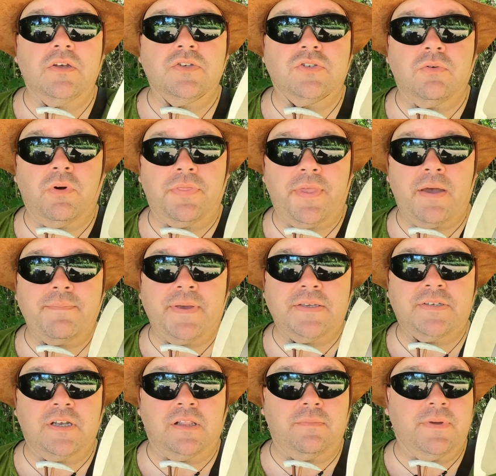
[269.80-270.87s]
So what that
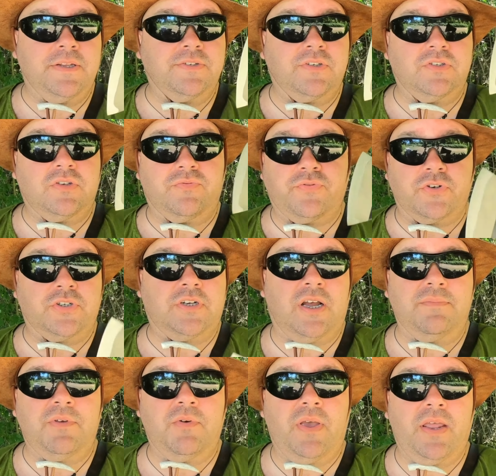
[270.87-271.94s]
basically means is the first
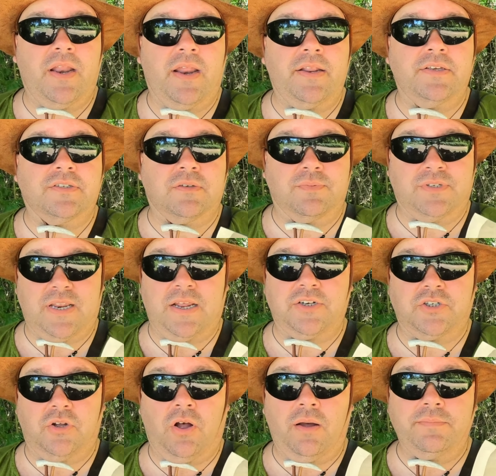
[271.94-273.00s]
time you hit any
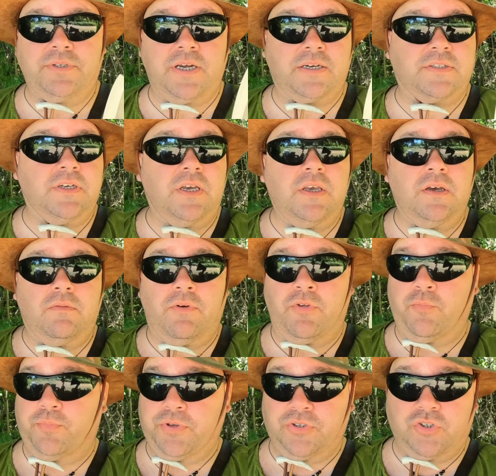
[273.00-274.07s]
substantial object, whether
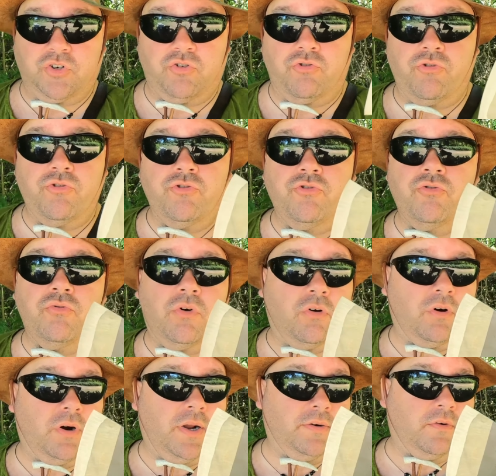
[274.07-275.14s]
it be a screw
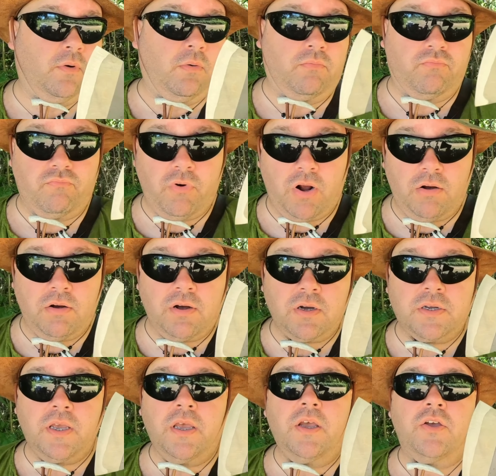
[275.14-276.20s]
or, I don't know, a
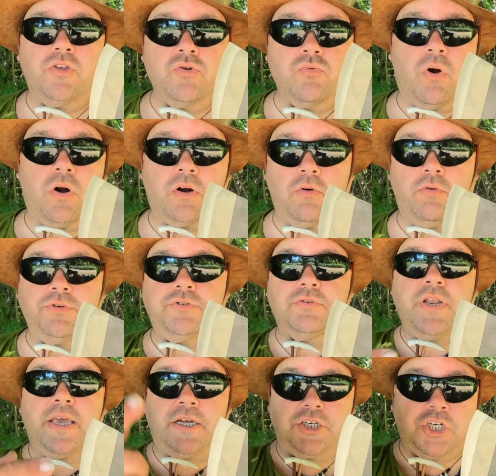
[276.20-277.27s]
rock, you are going to
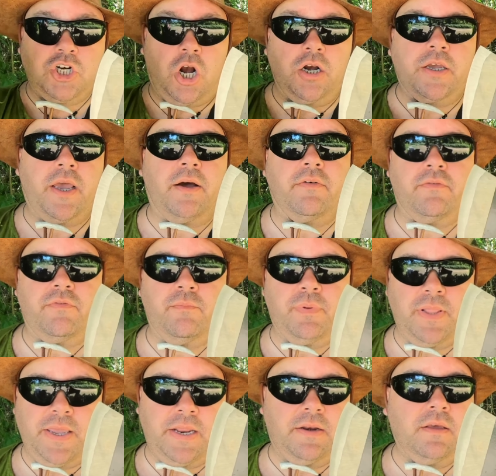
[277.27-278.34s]
take a chunk out of the
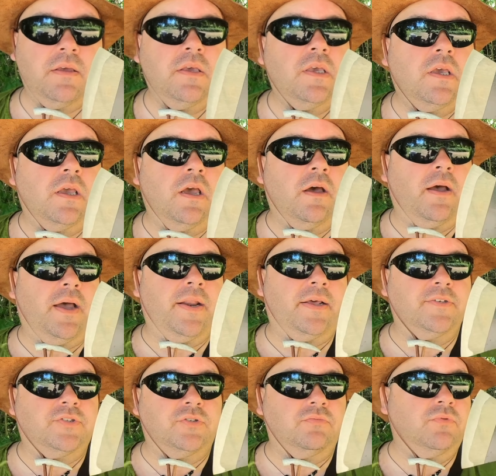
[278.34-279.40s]
blade. And
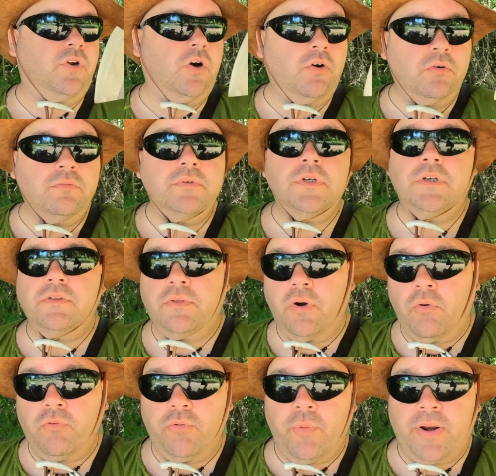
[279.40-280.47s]
as you know, the
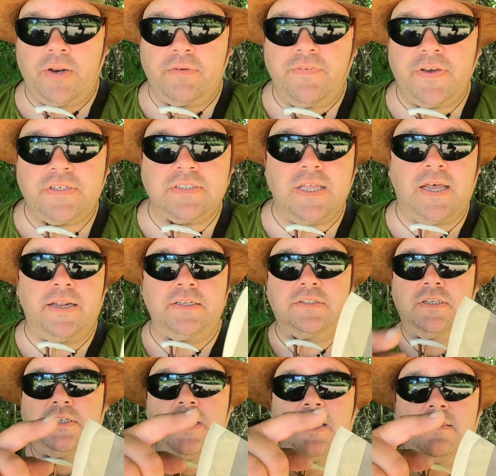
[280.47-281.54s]
only way to fix that is
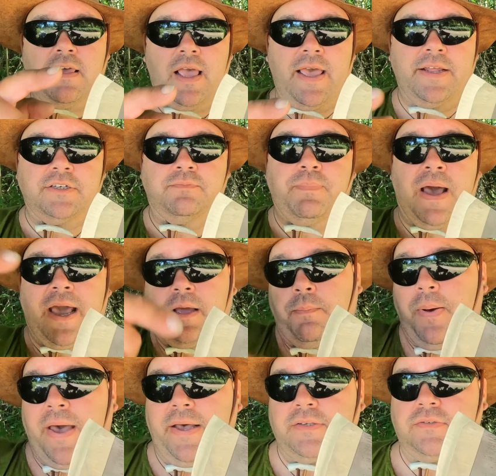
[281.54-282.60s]
to take the edge back
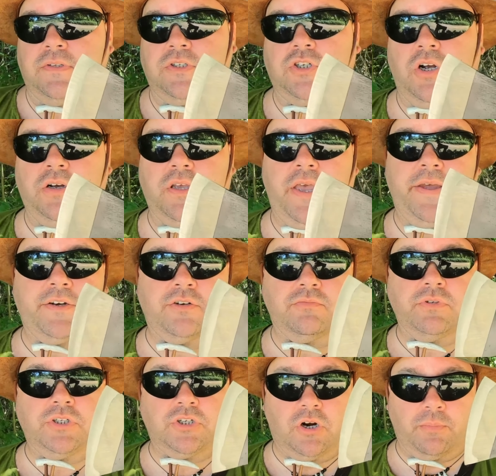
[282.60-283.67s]
past the chunk and to
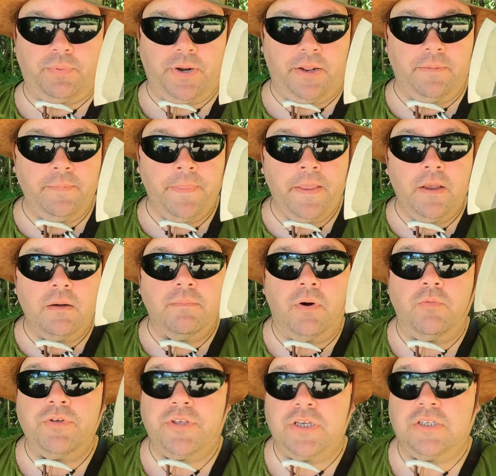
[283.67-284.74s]
resharpen it. But
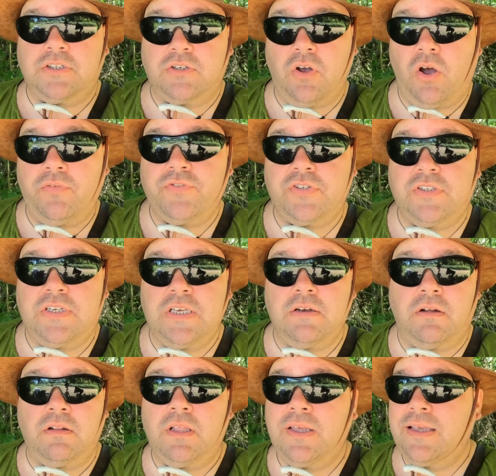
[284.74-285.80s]
with a soft
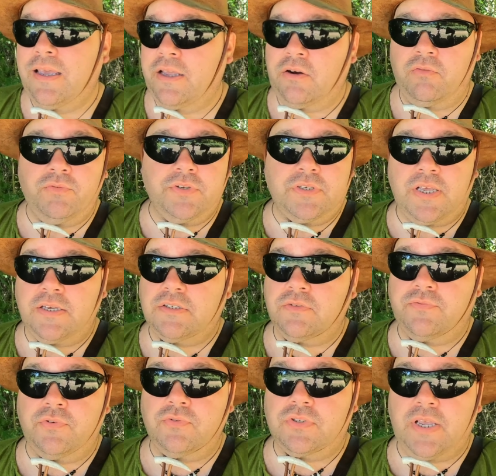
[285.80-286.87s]
steel, it only takes a
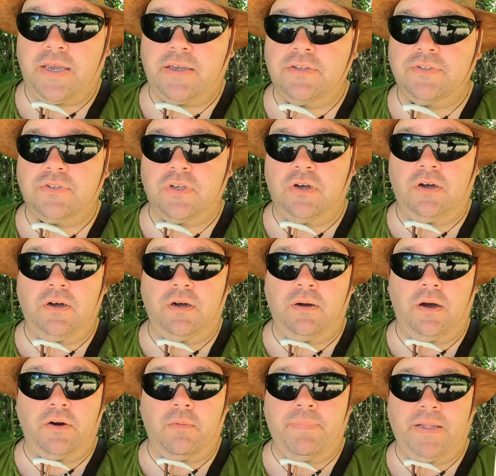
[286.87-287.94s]
few seconds
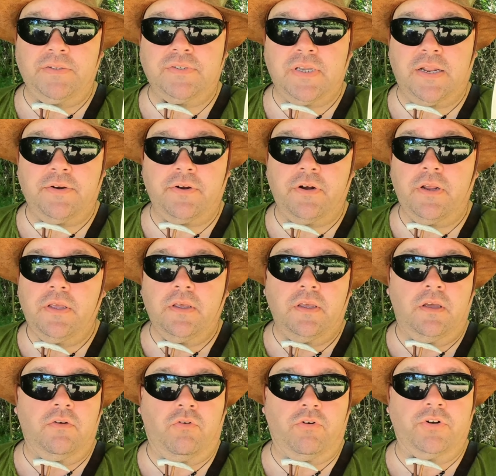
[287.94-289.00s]
on a belt sander
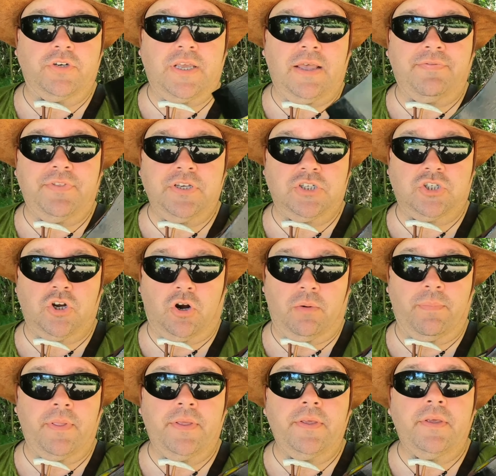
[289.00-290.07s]
in order to get these
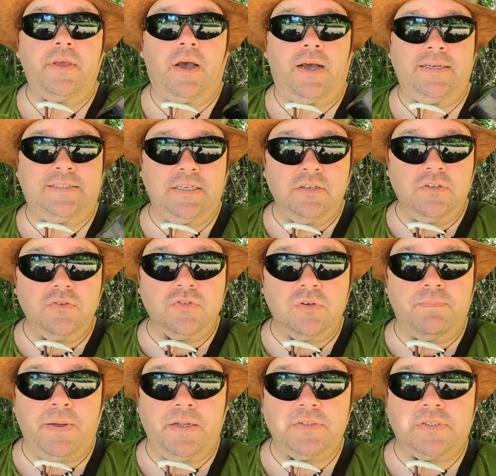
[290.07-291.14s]
sharp. I did use a
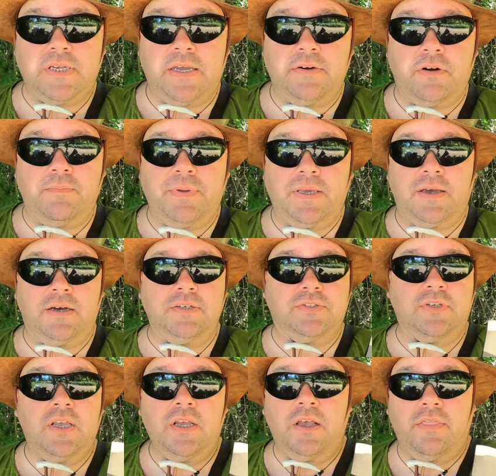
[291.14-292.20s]
belt sander
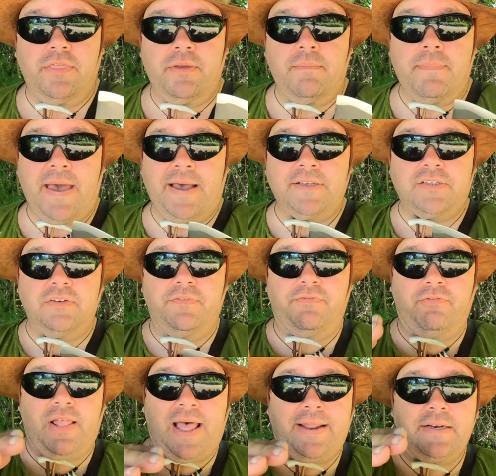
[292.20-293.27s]
because the massive
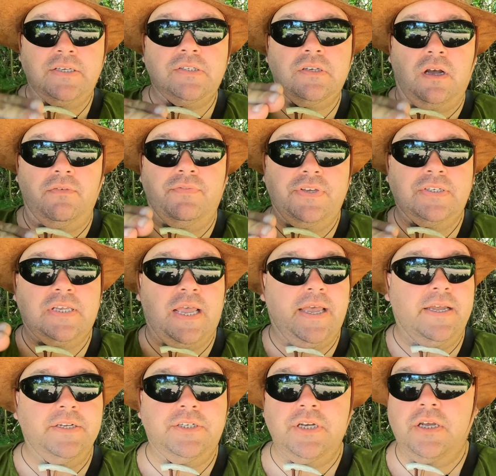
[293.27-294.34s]
flatness of this
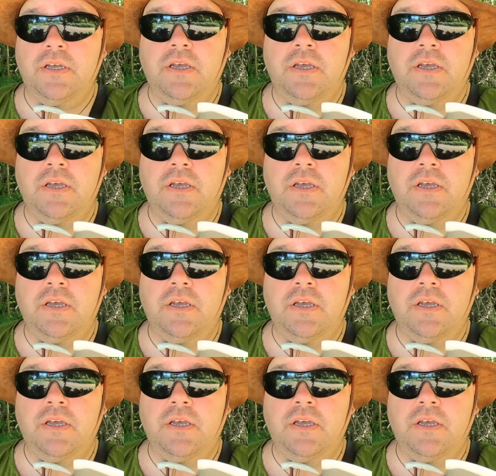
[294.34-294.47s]
edge,